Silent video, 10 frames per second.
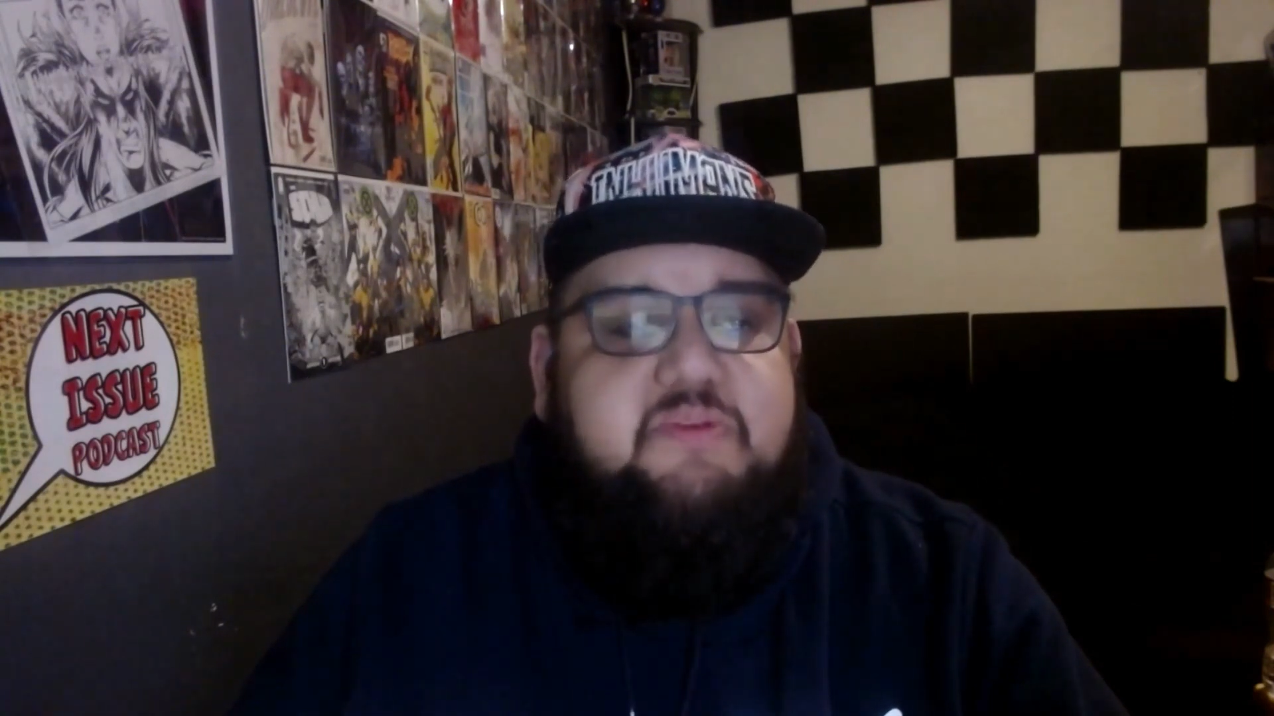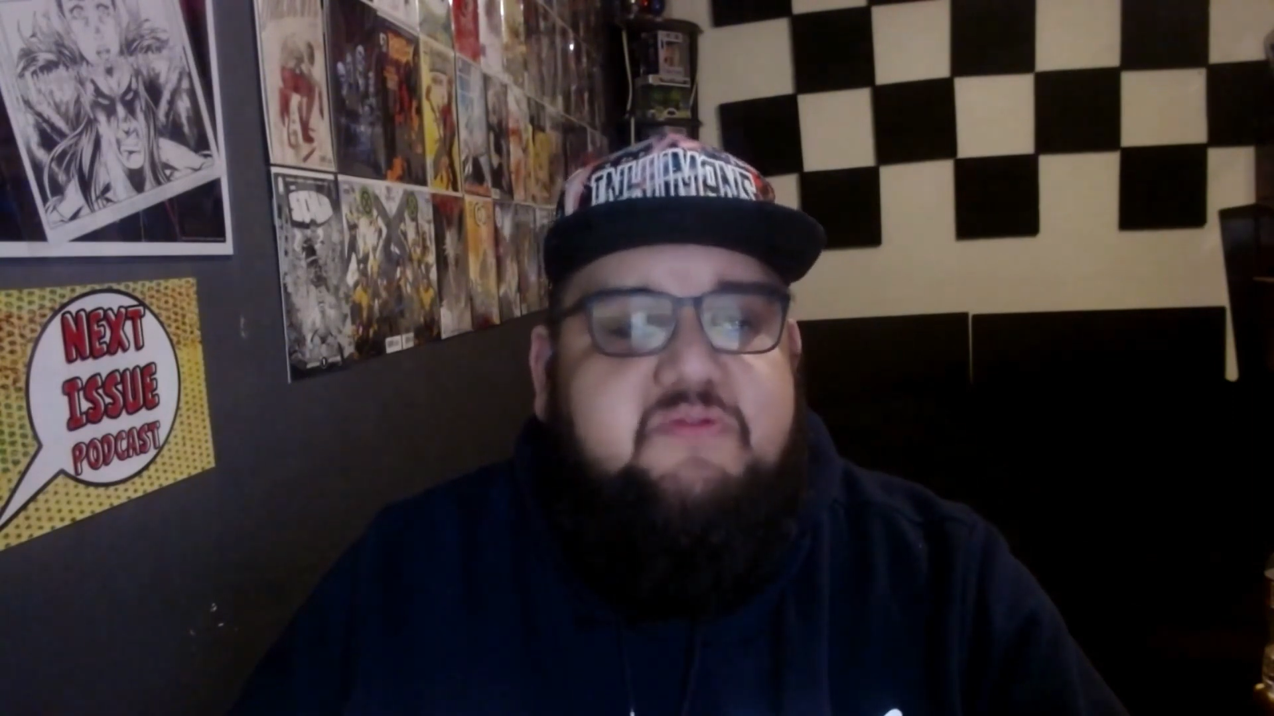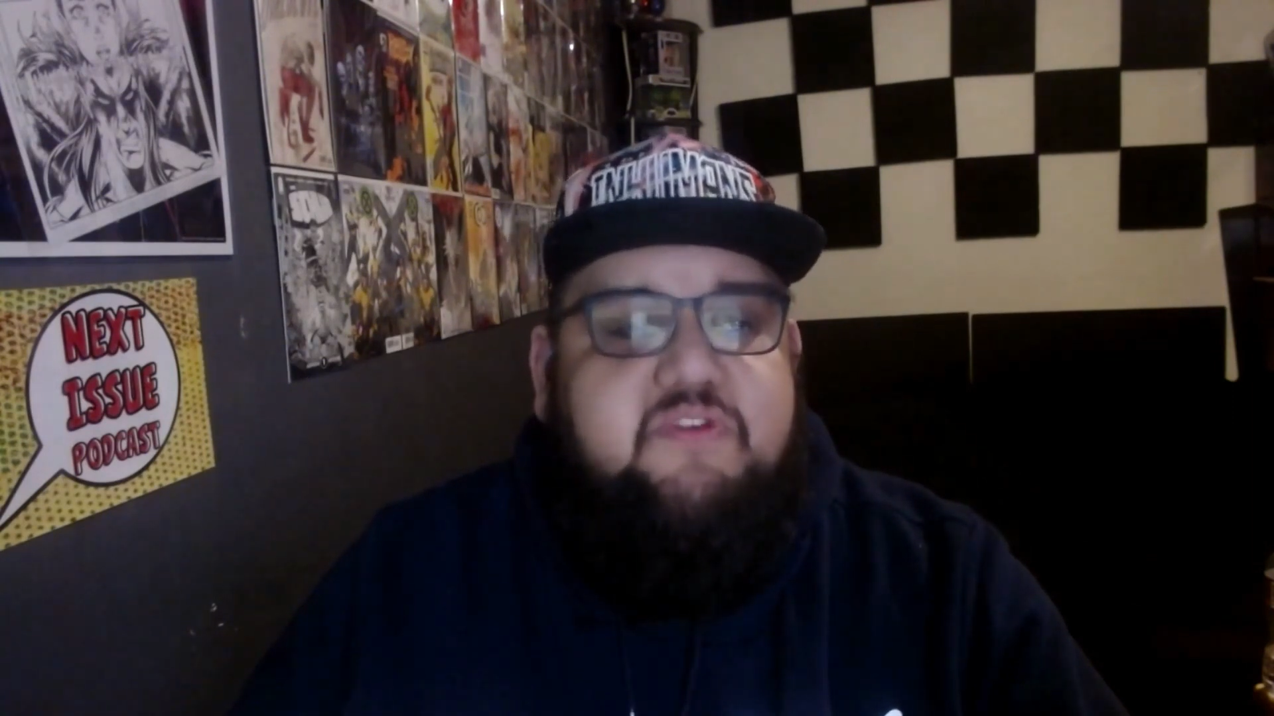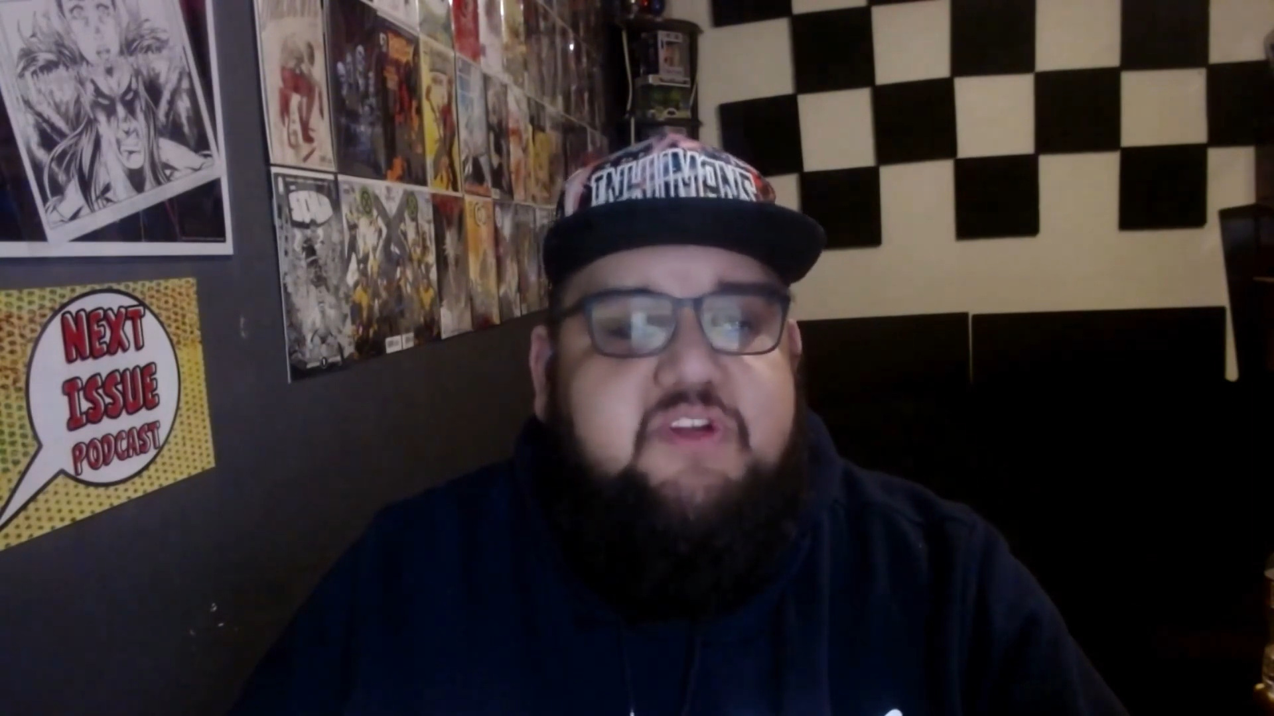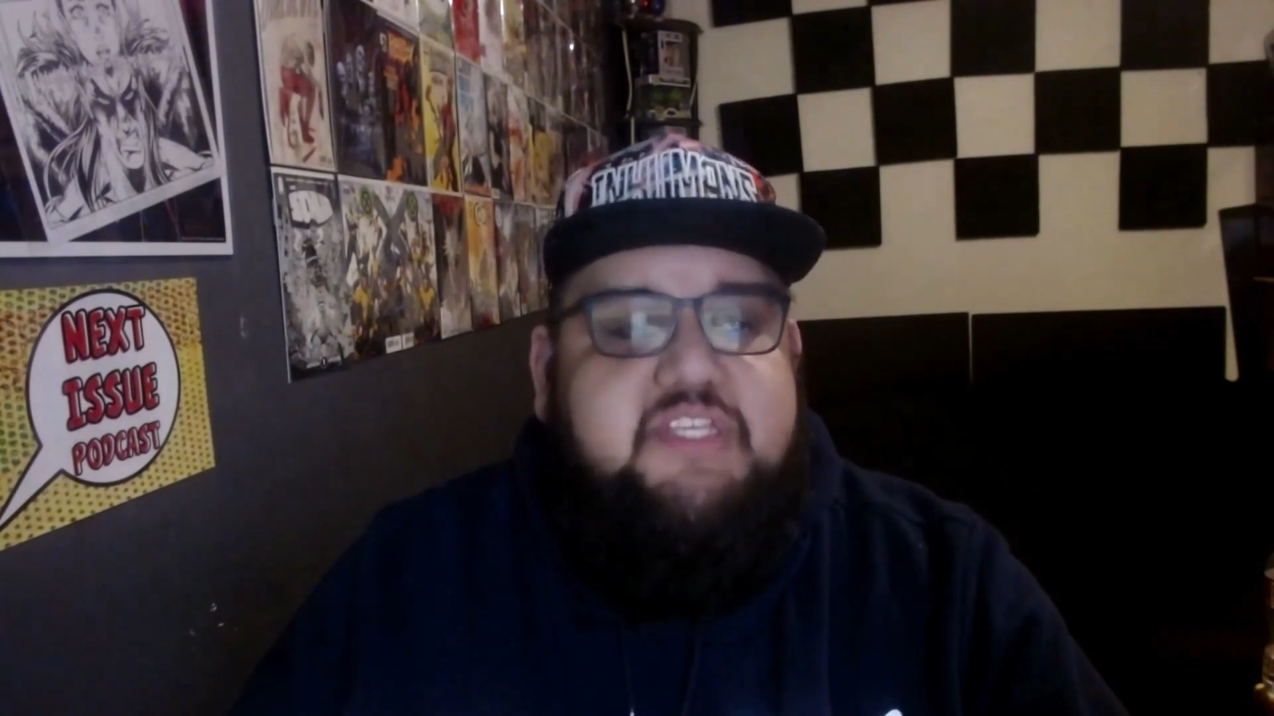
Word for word: before it